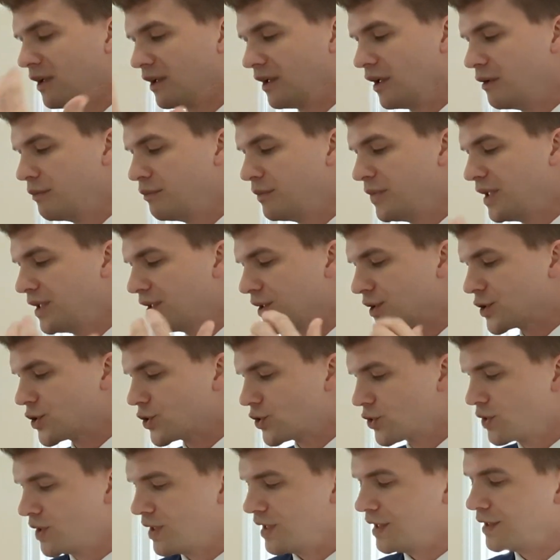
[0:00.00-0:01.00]
Columbia
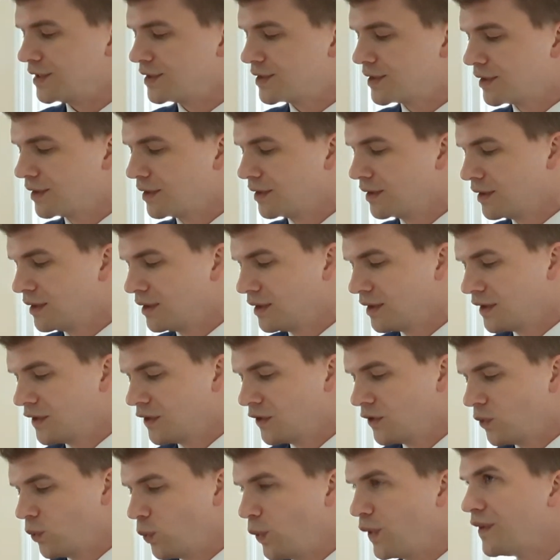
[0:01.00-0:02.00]
street
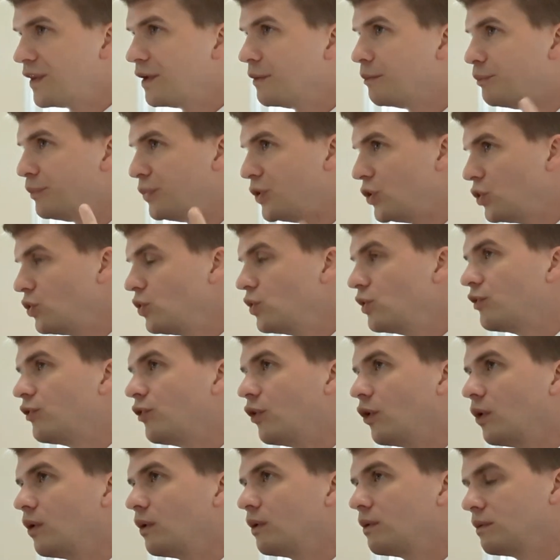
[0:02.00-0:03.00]
with a
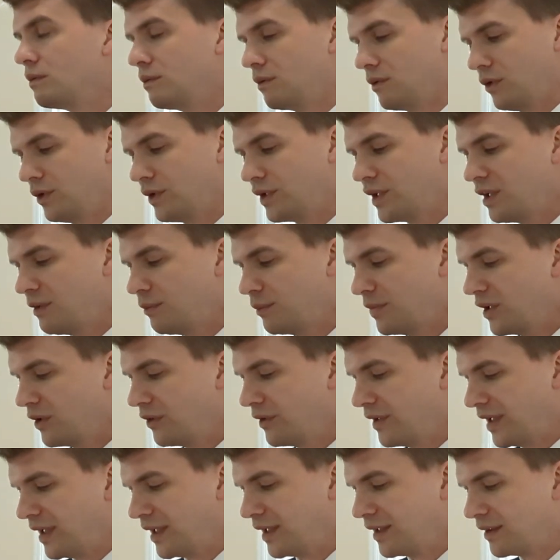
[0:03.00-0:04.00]
beautiful looking
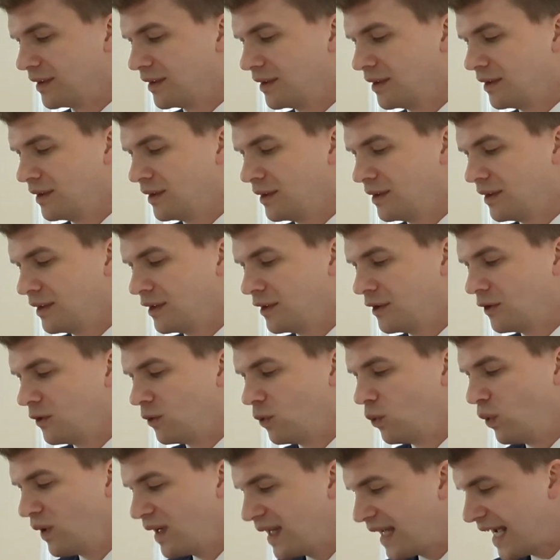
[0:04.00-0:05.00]
building.
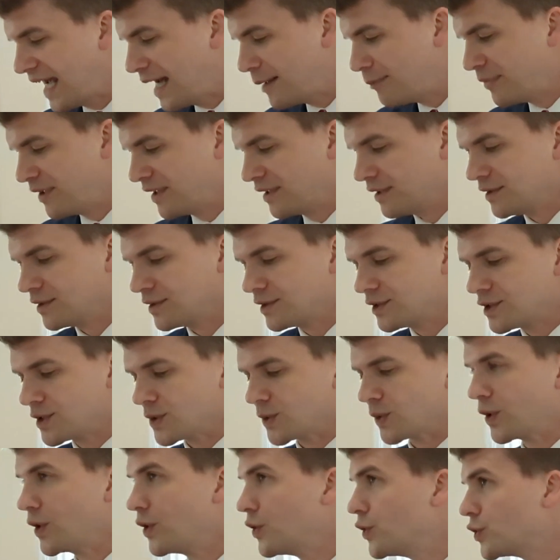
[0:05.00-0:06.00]
What happened
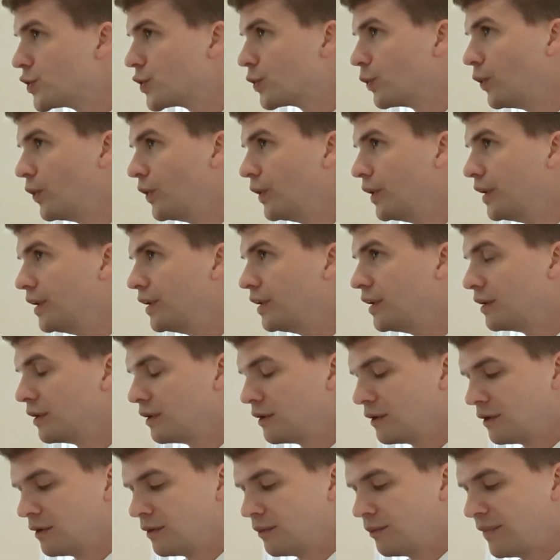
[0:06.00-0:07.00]
to
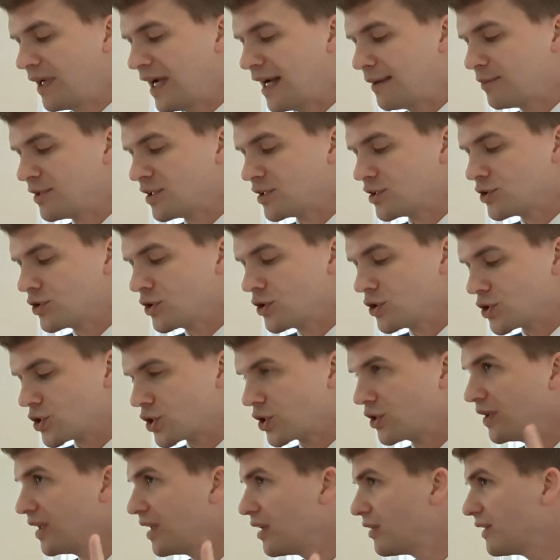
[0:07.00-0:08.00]
Rosewood Baptist Church?
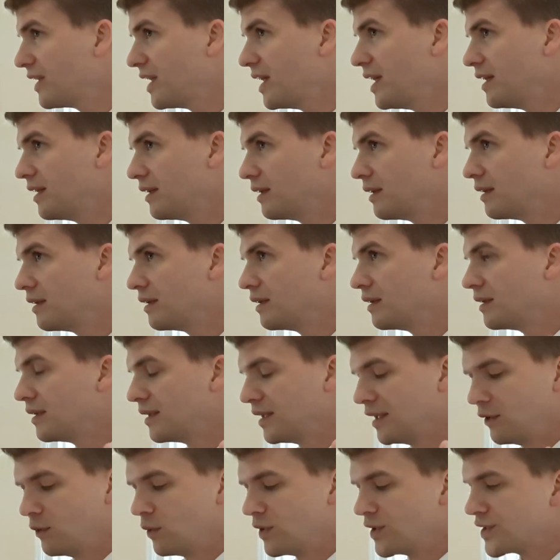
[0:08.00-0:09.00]
Clearly,
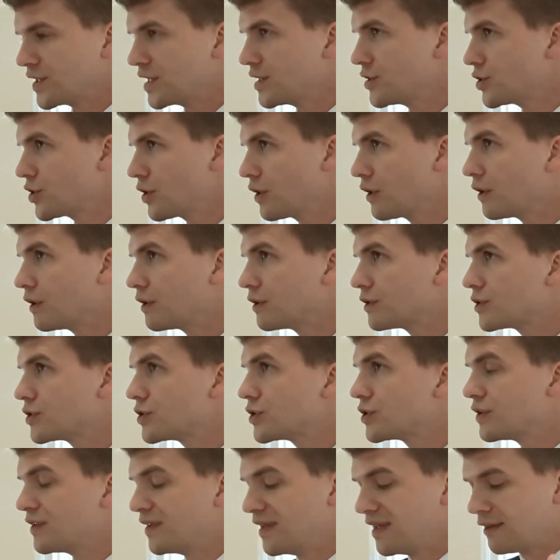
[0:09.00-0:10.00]
it was a church
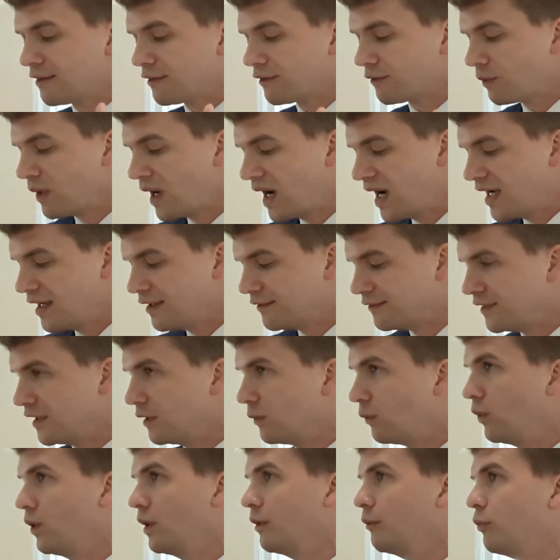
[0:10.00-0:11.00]
that thrived
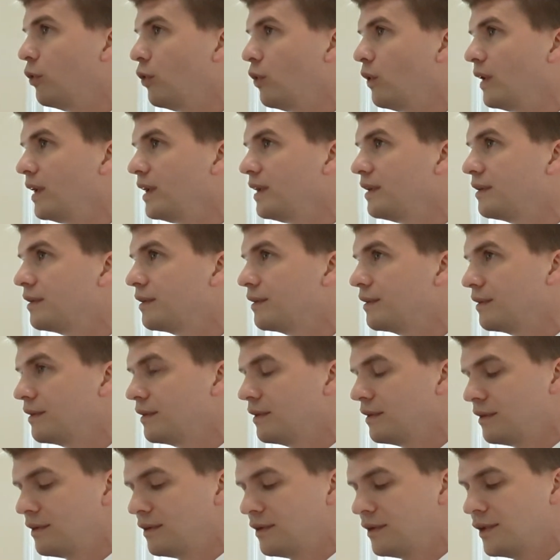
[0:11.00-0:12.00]
at one point.
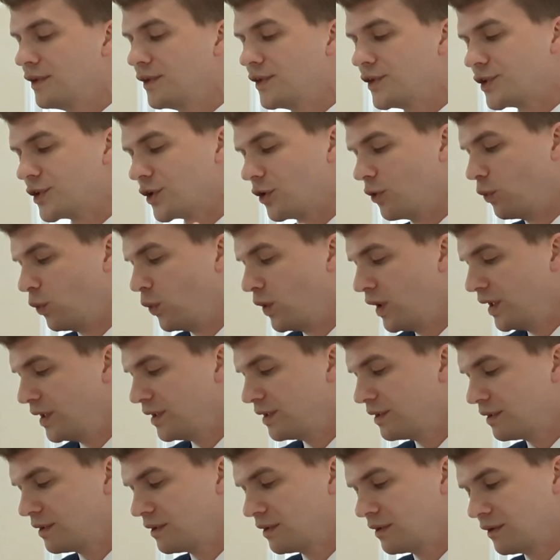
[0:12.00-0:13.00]
So
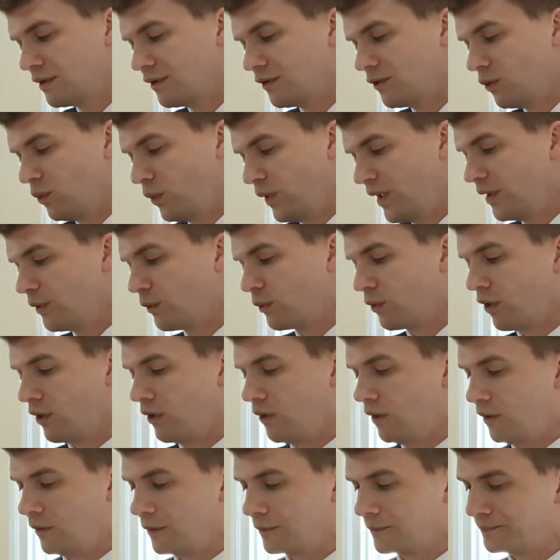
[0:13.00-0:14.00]
what went
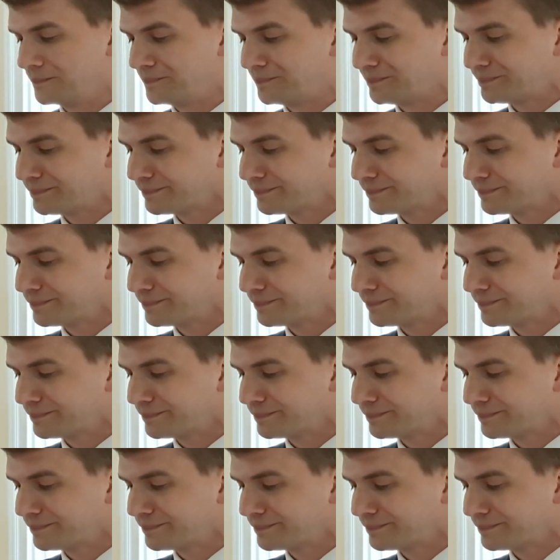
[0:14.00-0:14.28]
wrong?